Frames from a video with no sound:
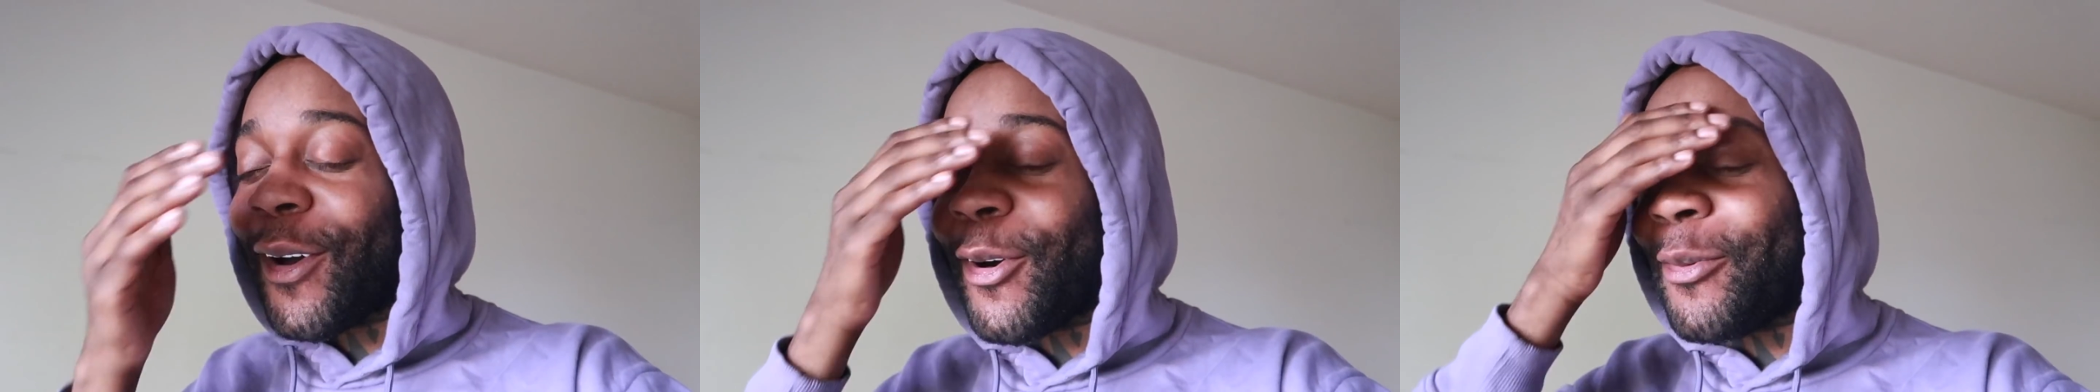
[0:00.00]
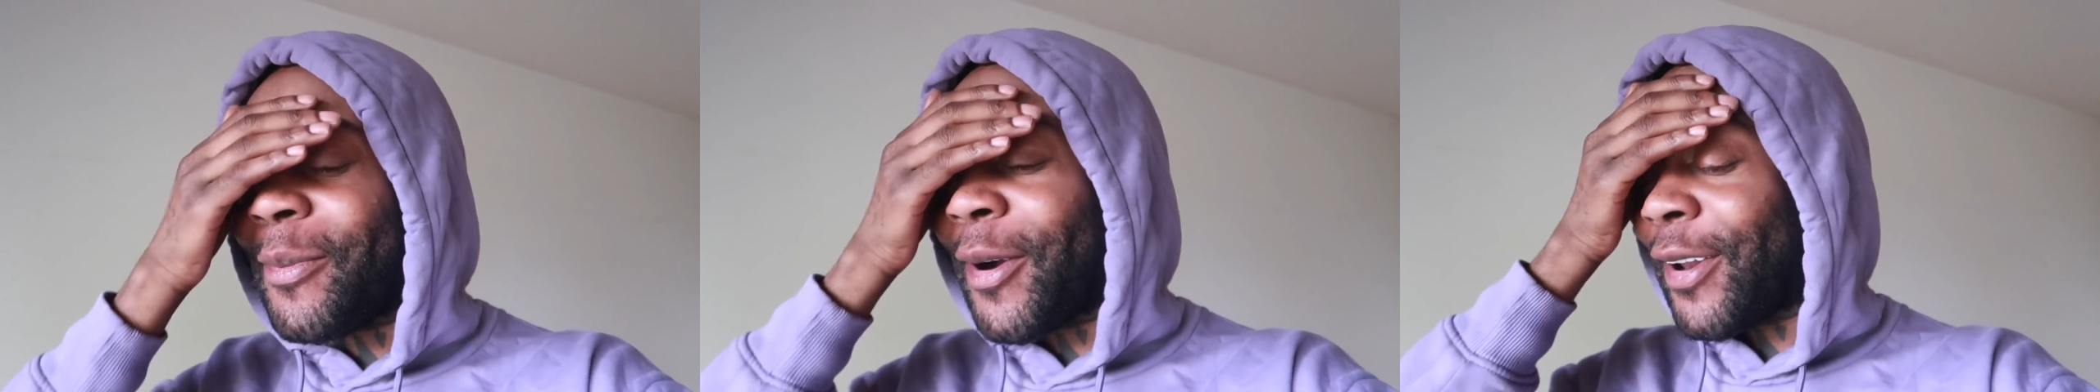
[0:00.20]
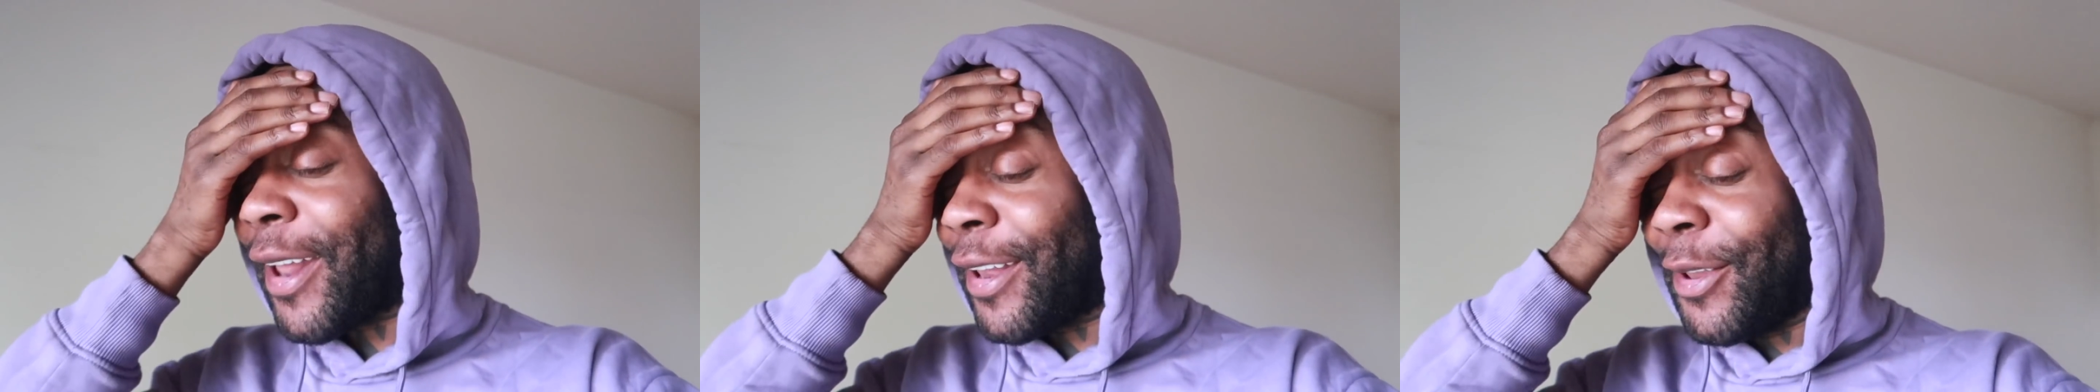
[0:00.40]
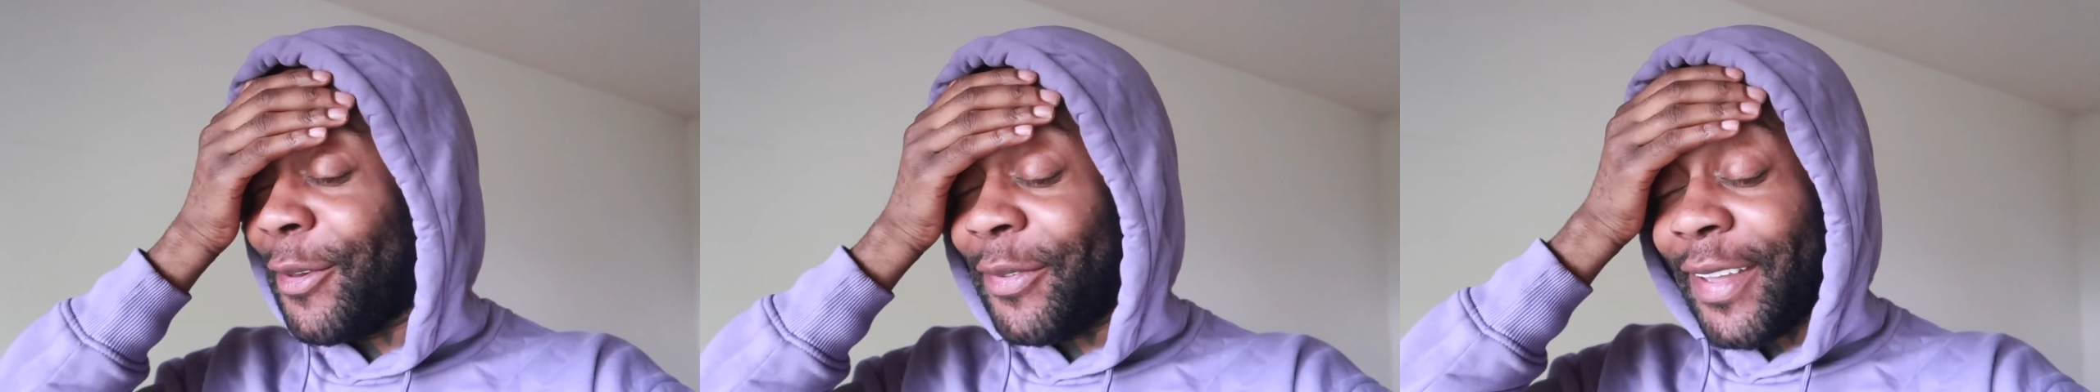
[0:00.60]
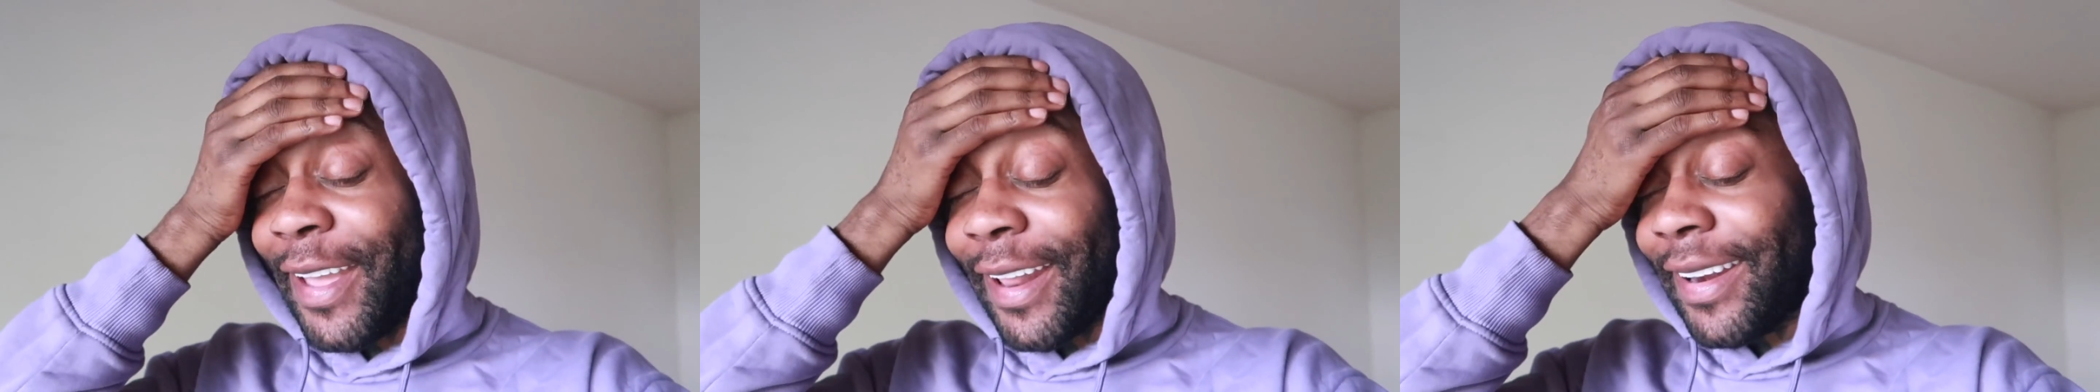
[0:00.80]
Oh my God, I don't
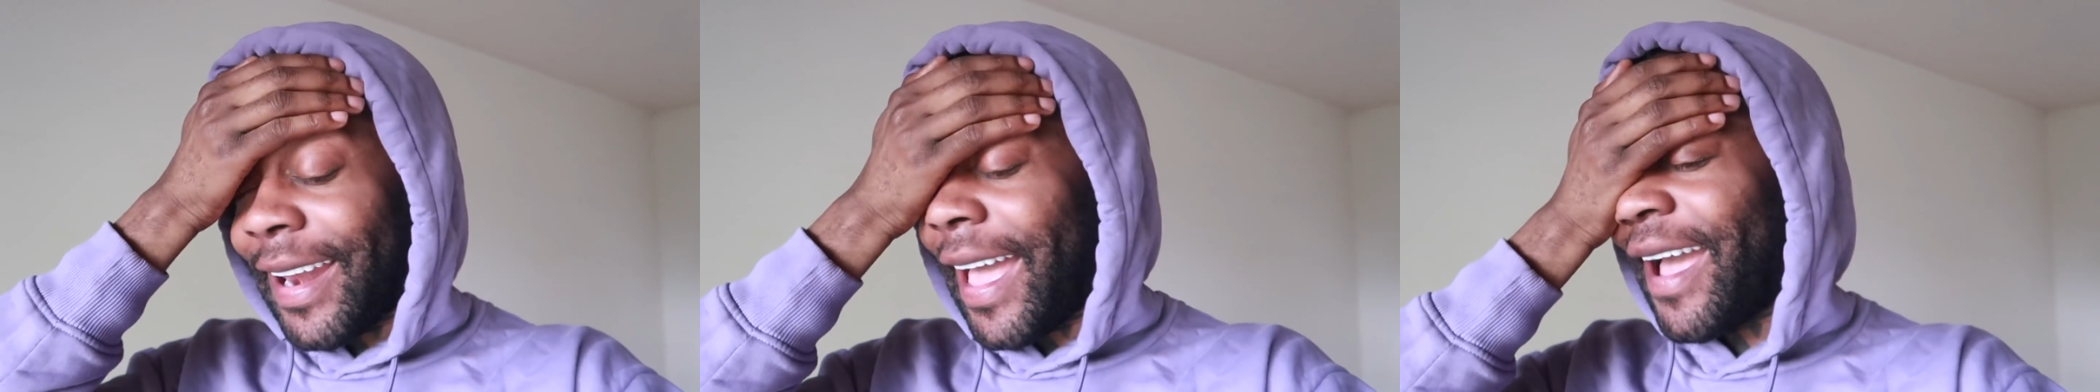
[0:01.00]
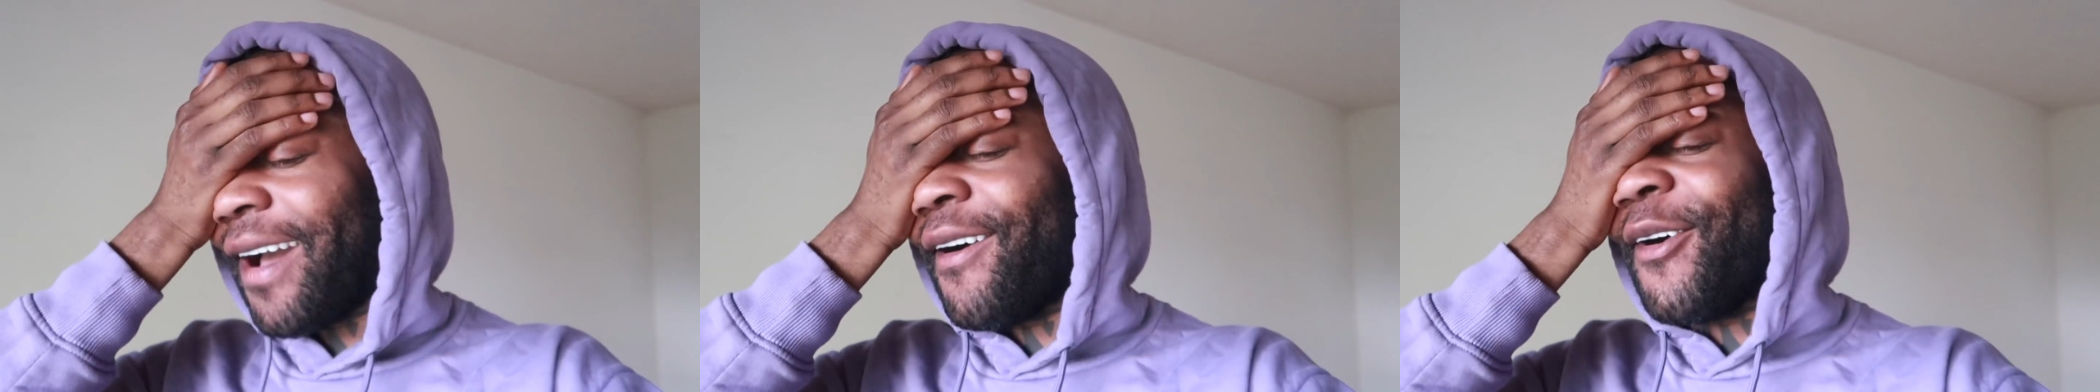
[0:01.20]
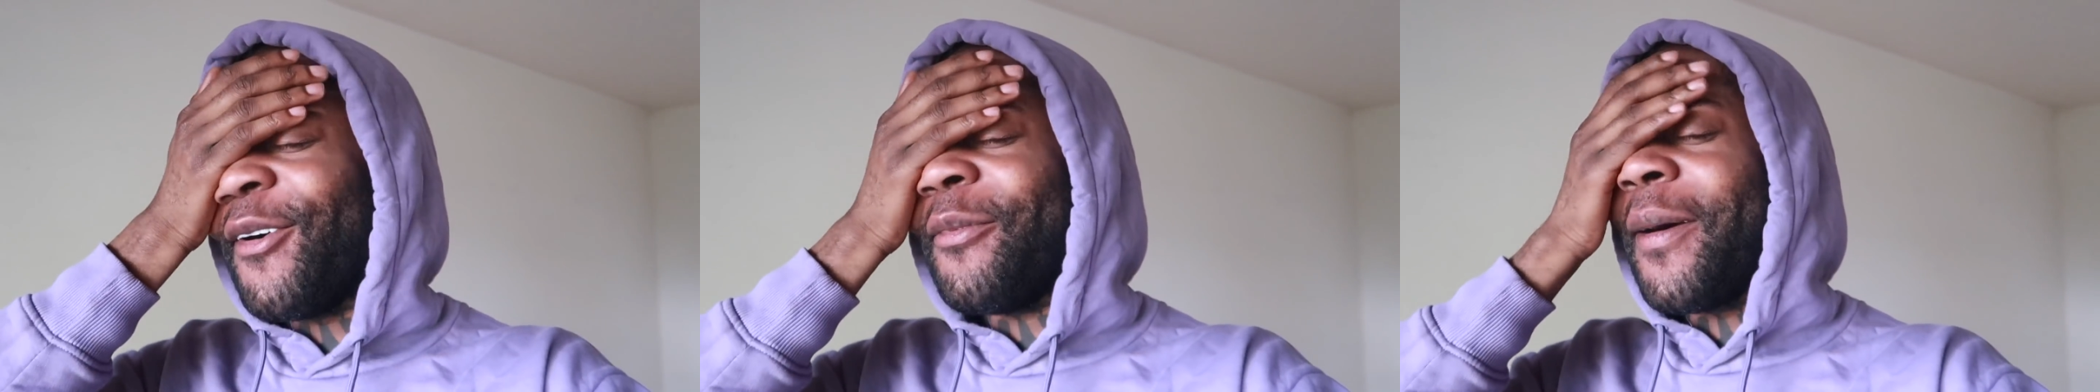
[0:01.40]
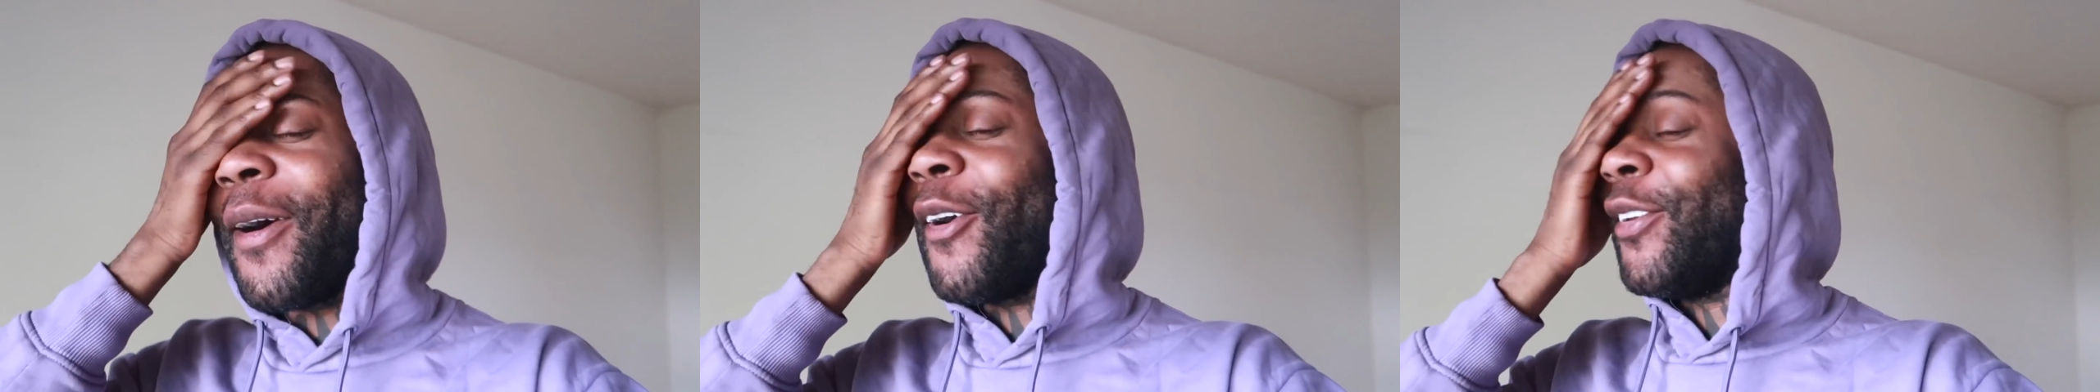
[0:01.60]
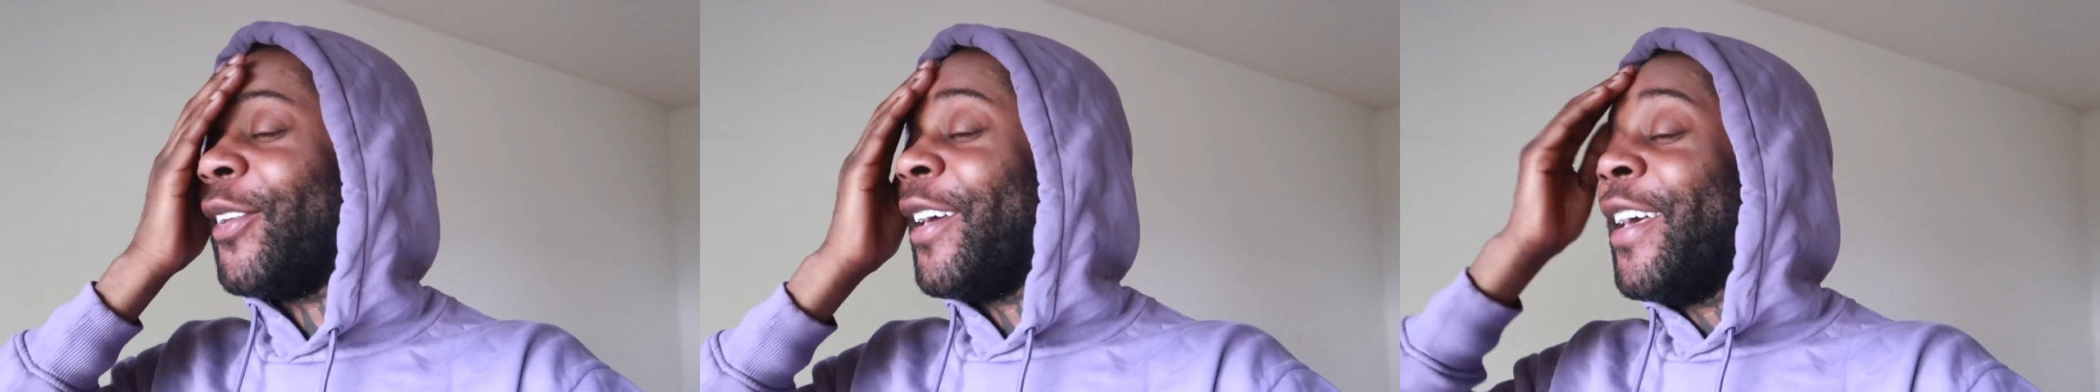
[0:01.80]
think, like, oh
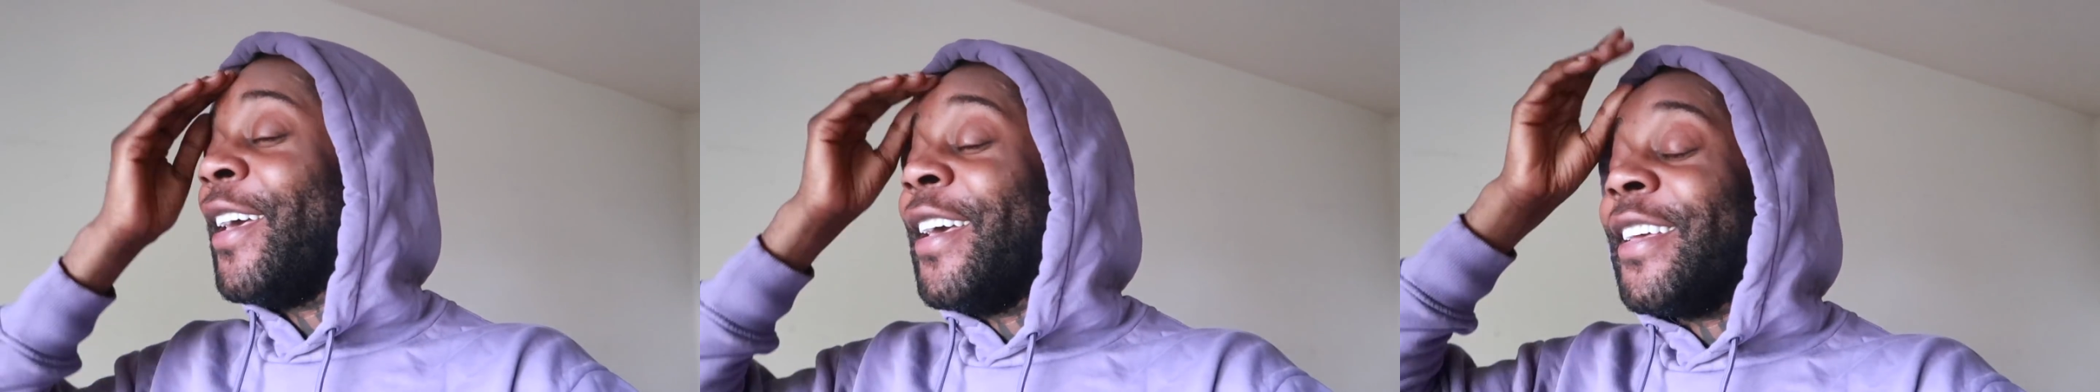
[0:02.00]
my God.